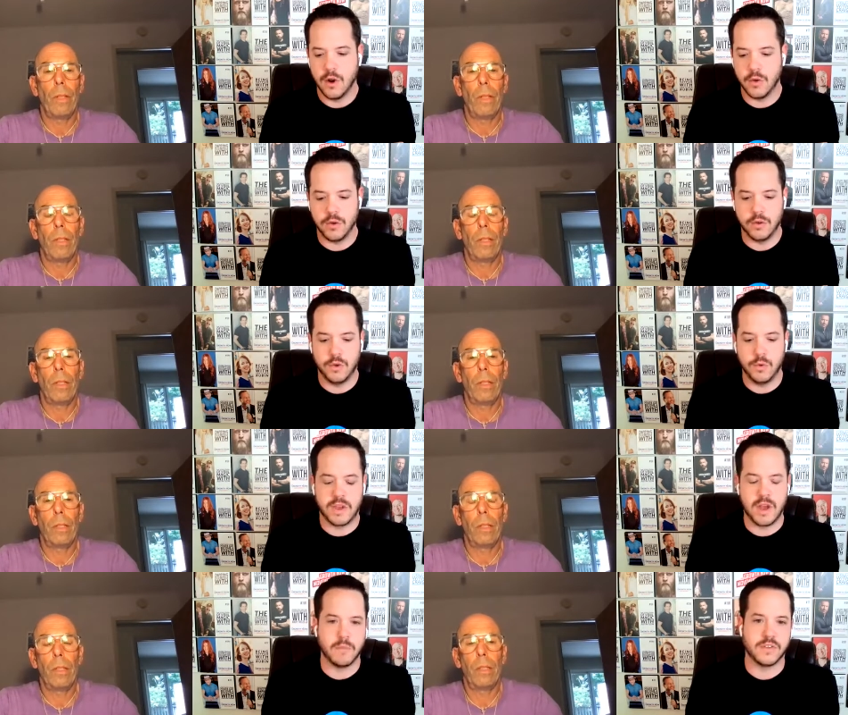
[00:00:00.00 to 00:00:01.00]
Speaker 1: know you
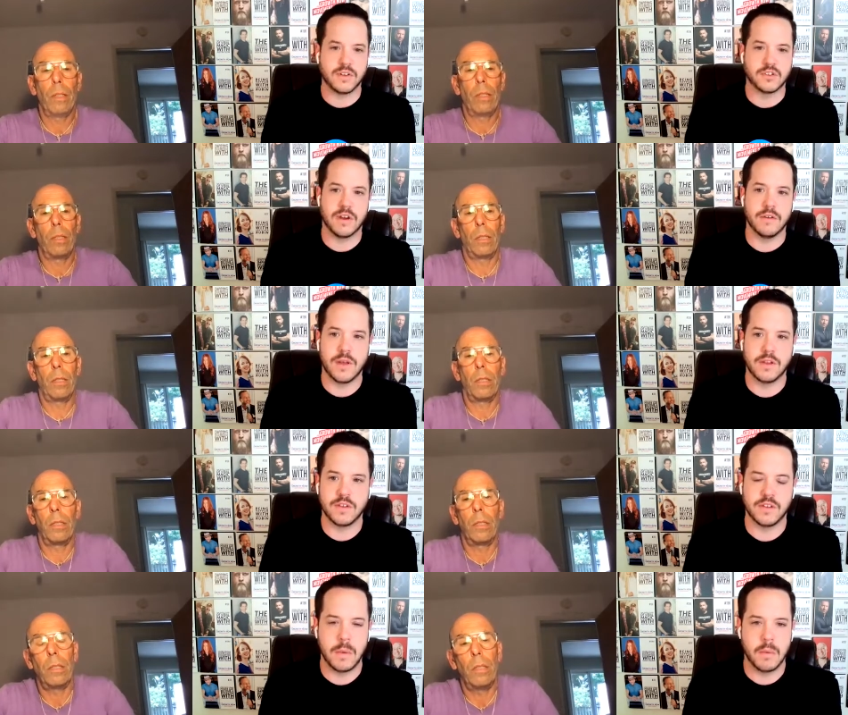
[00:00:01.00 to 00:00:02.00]
become such great friends with
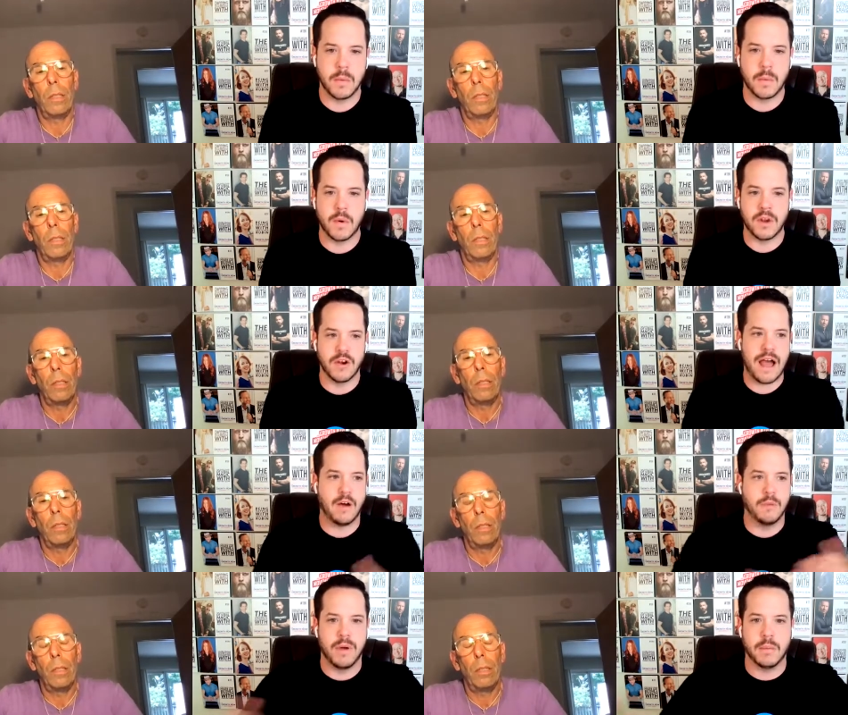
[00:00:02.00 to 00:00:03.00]
these people, but when you're
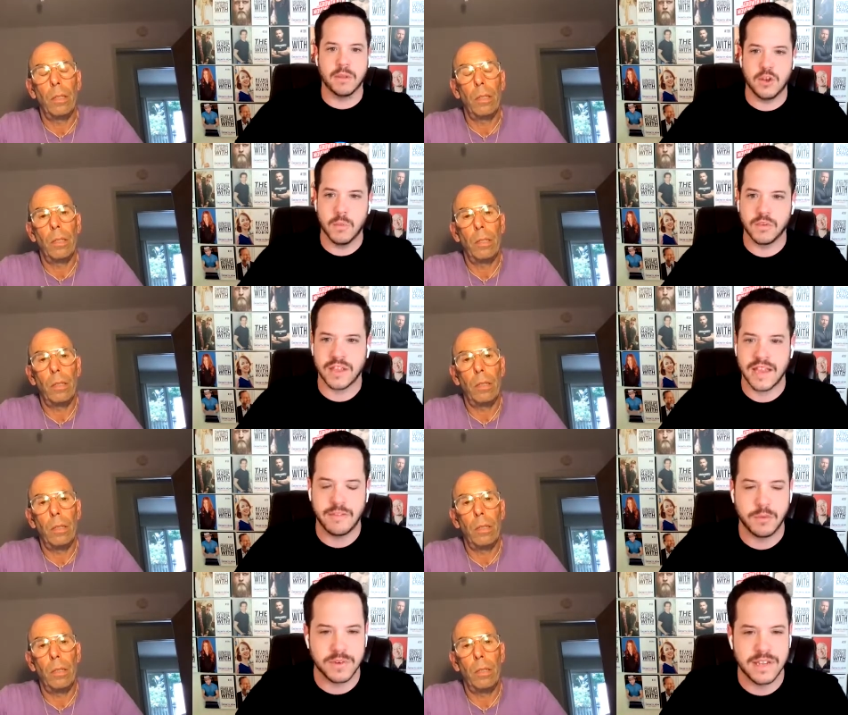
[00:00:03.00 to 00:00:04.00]
out in public, you almost like have
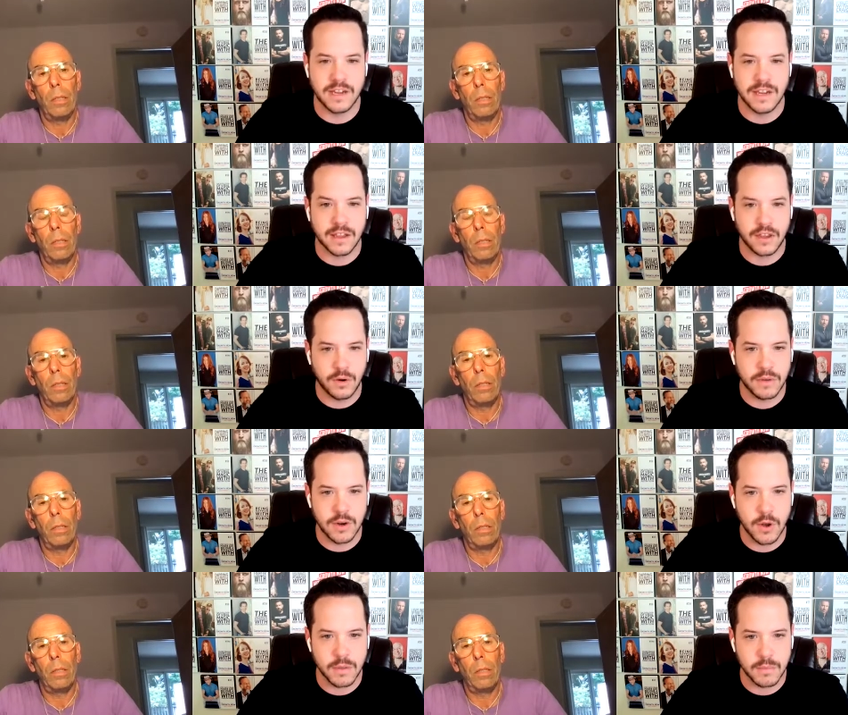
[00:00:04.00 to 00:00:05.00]
to pretend like you don't even
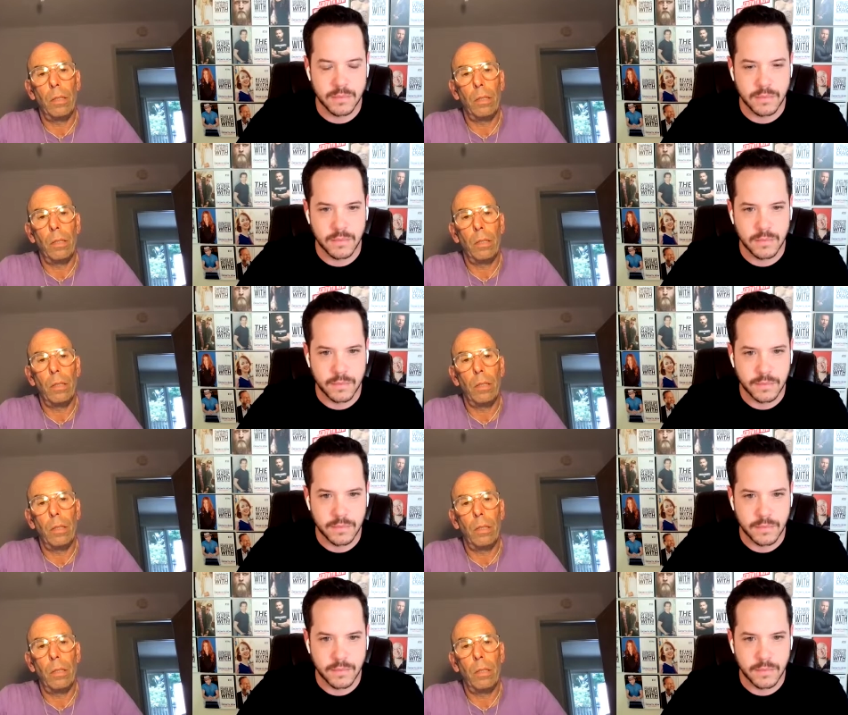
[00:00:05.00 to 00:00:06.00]
know them.
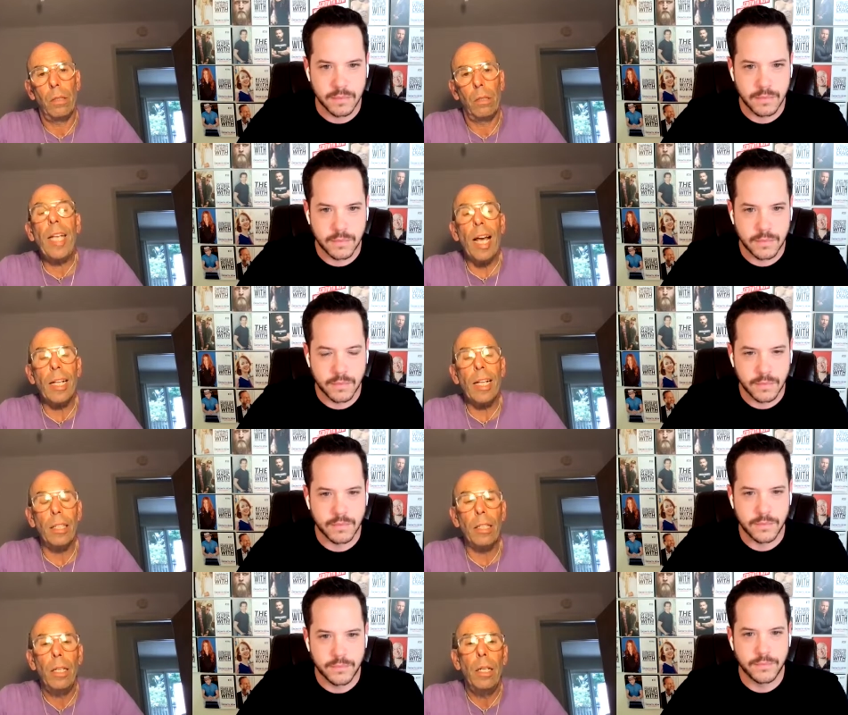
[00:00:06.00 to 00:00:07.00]
Speaker 2: Exactly.
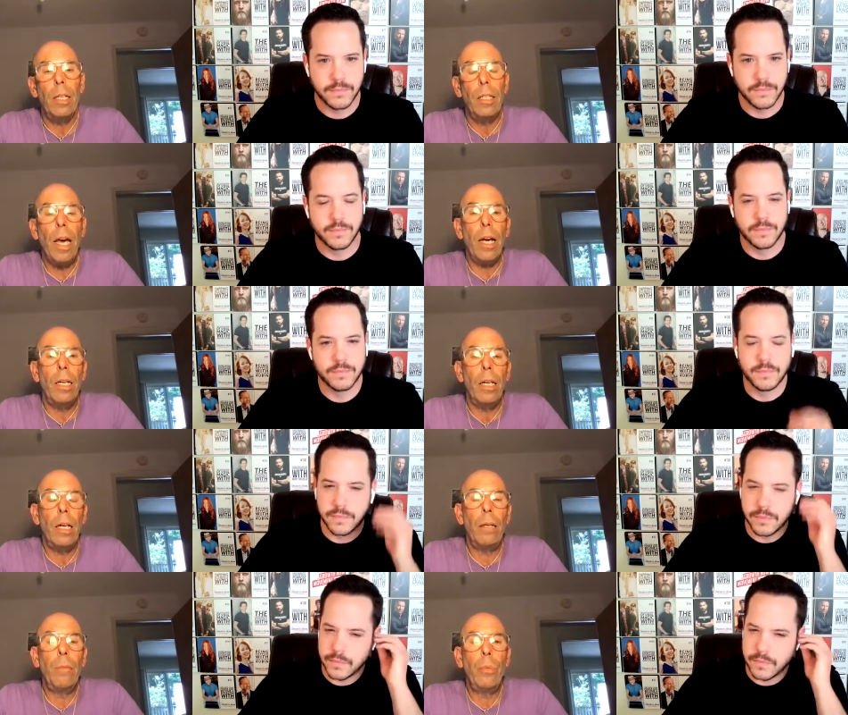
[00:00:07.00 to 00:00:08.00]
Yeah.
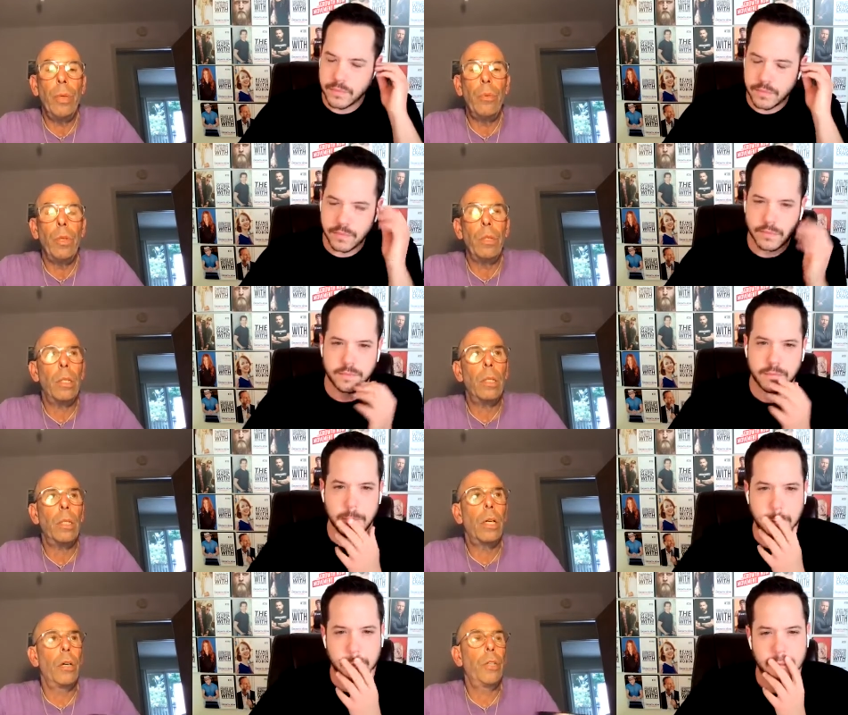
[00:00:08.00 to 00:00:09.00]
Um, we were uh,
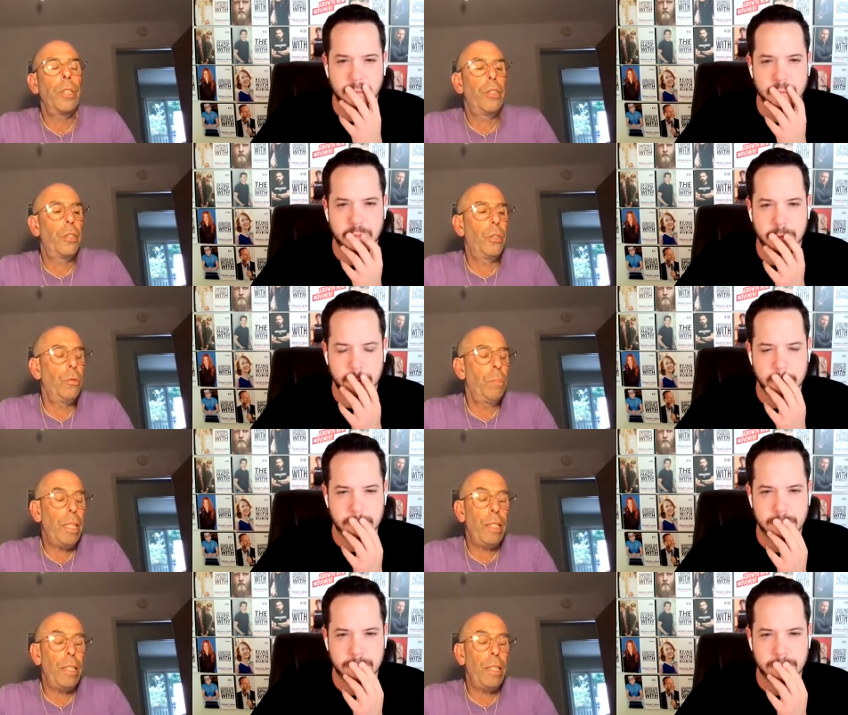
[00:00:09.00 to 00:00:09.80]
encouraged to be